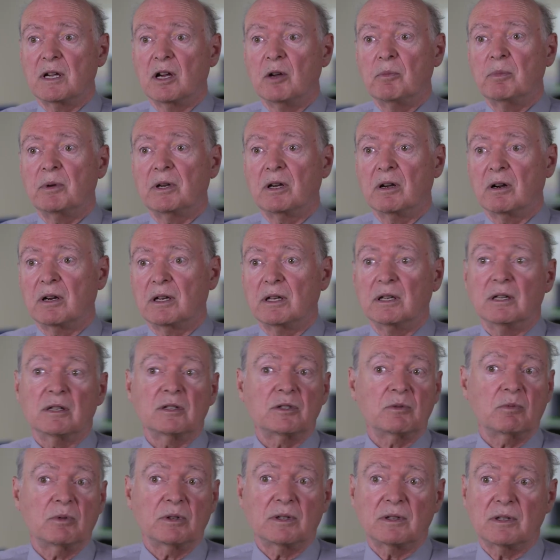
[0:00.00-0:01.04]
helping our
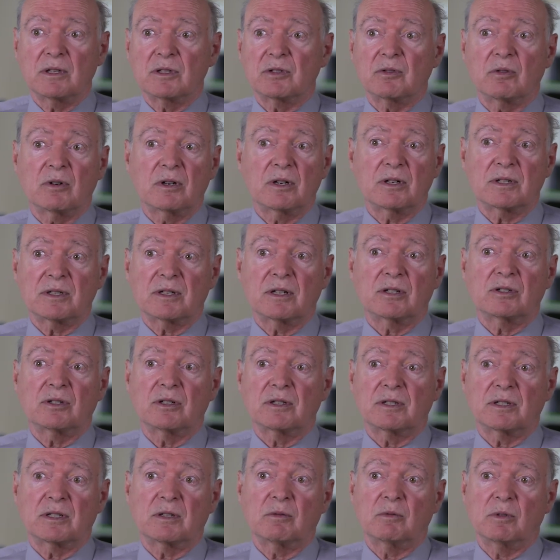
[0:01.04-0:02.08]
kids with disorders such
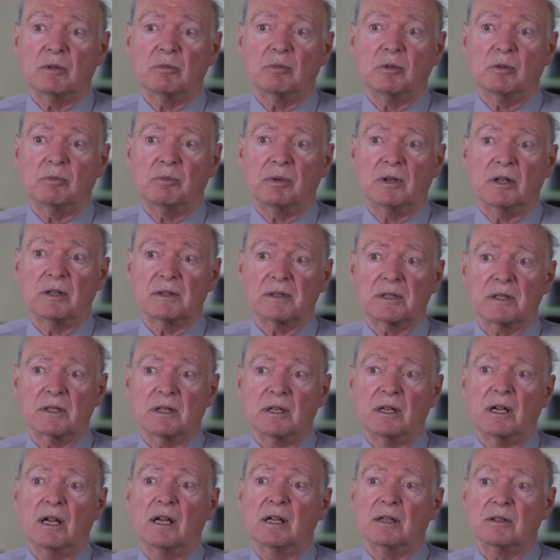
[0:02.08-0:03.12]
as cerebral
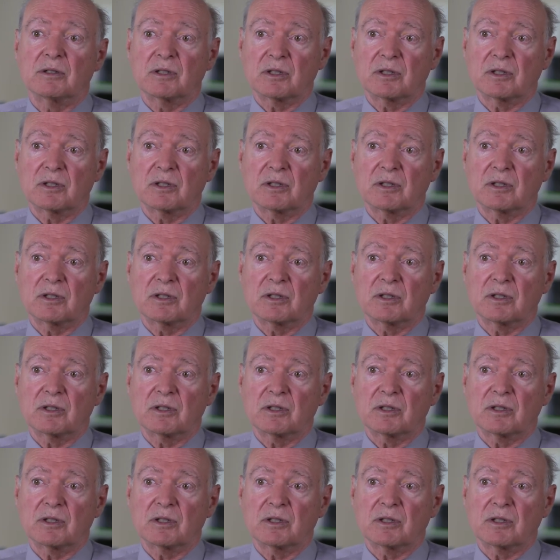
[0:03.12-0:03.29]
palsy and